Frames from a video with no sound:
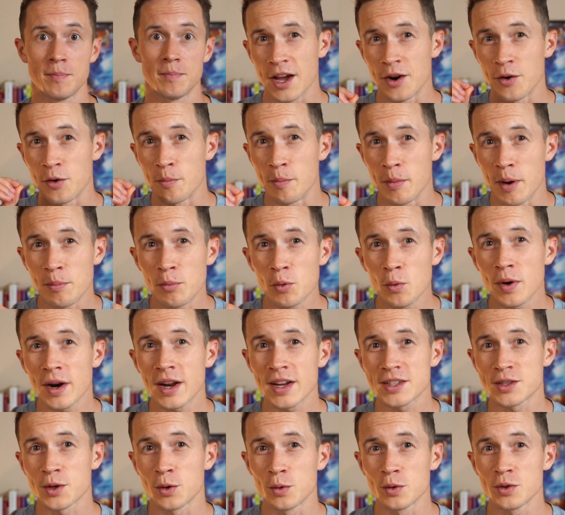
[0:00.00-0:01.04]
And remember when I
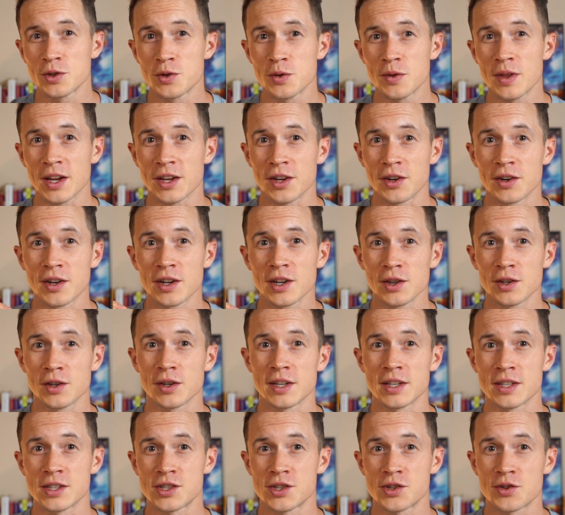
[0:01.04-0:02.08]
told you that you're gonna look
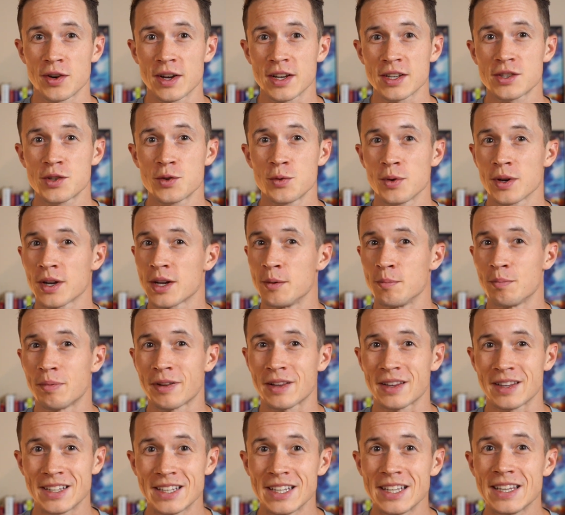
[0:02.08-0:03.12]
at stress through a
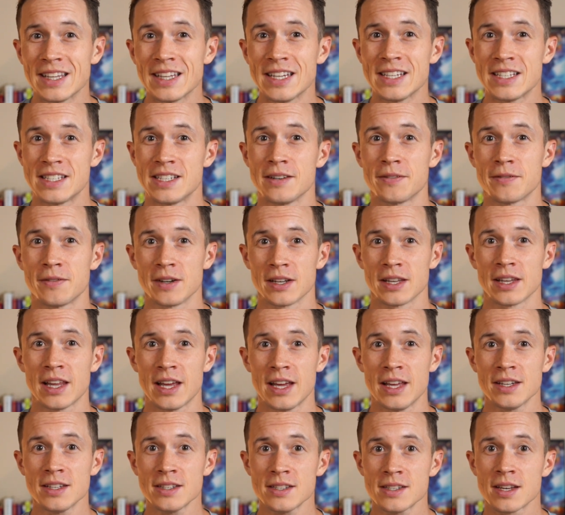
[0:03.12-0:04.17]
completely different
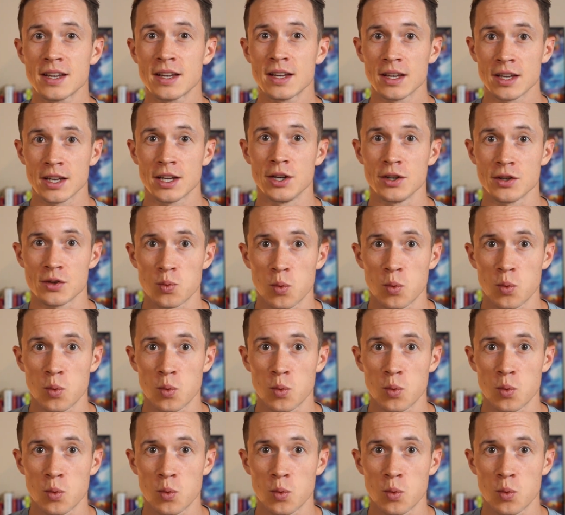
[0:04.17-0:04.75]
lens? Here's